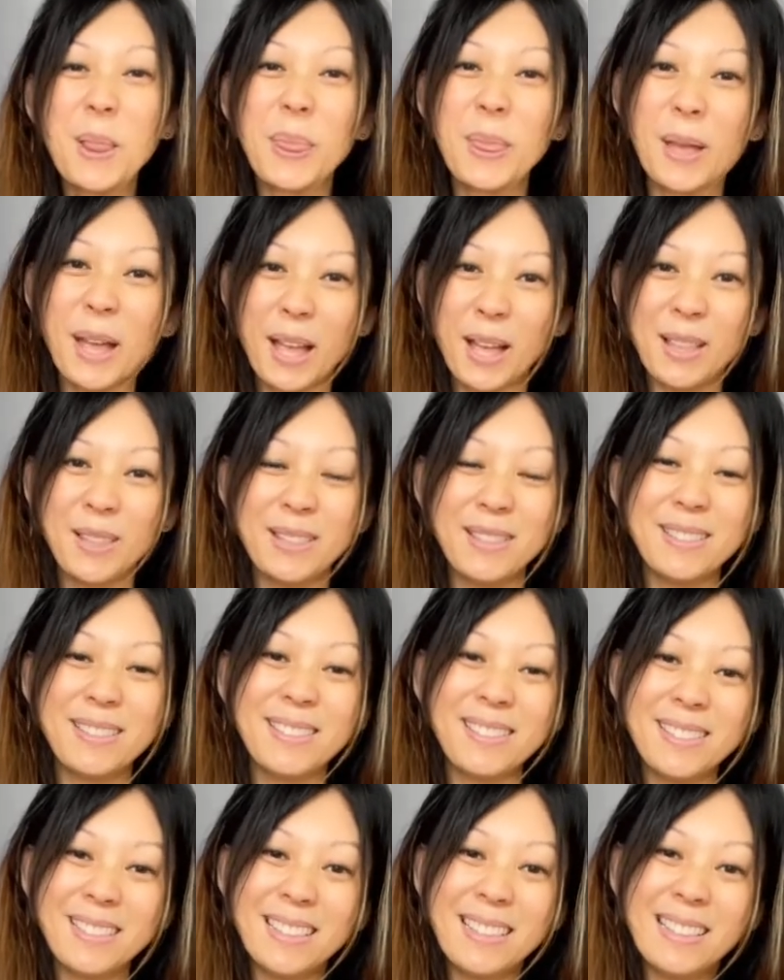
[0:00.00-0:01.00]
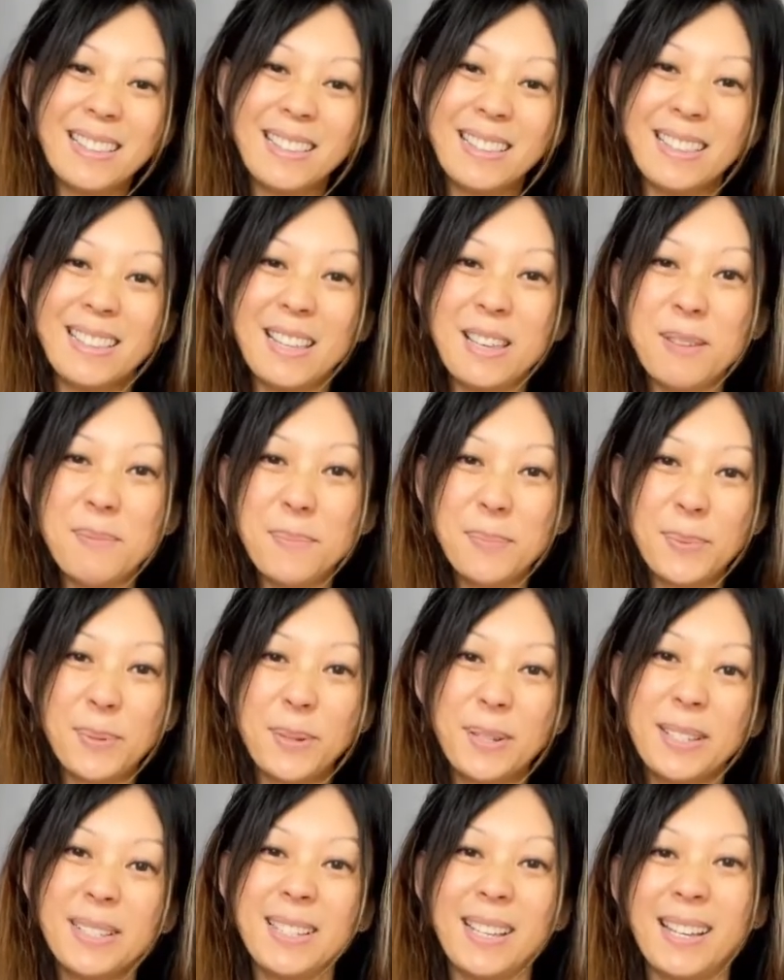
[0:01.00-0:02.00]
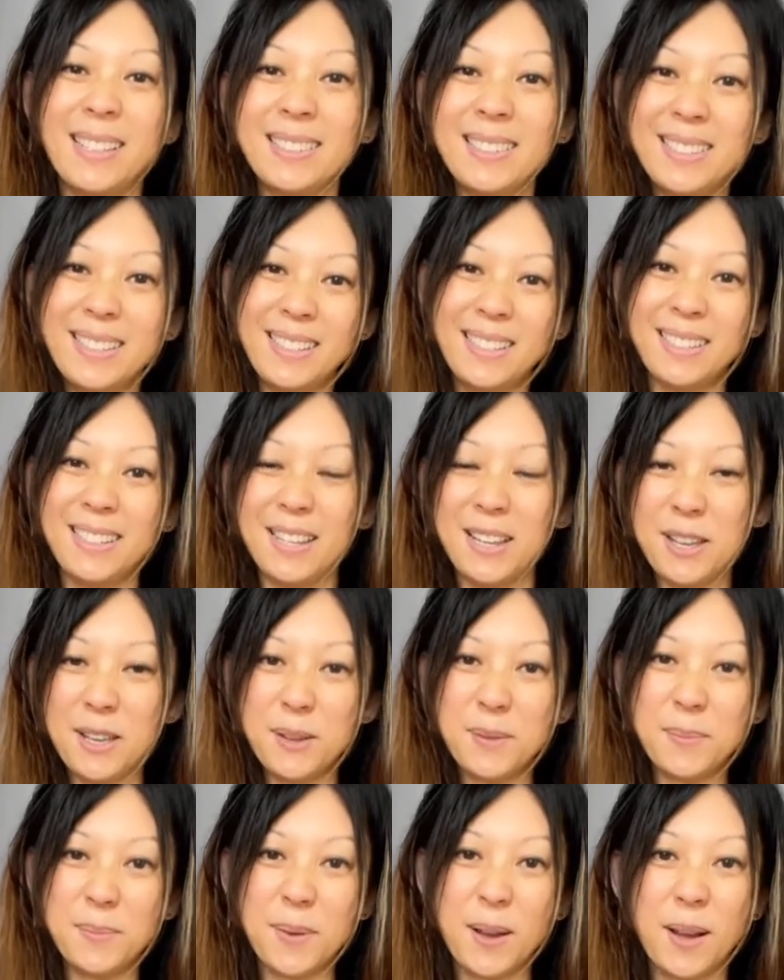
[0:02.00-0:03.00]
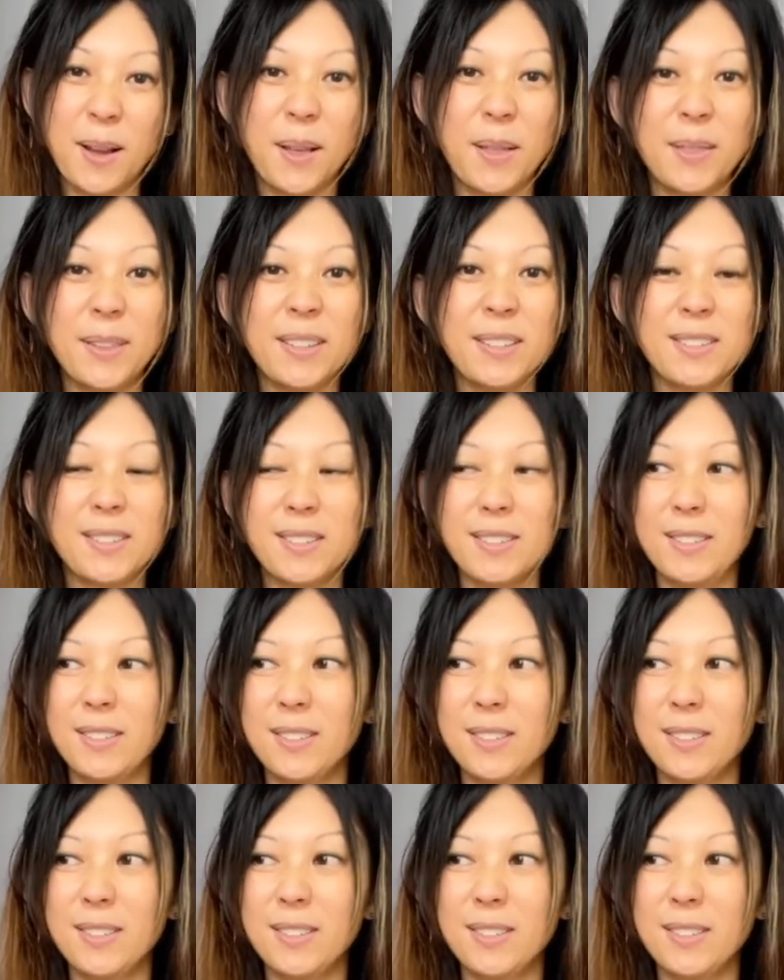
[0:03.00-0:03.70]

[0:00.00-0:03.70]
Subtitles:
And they presented him this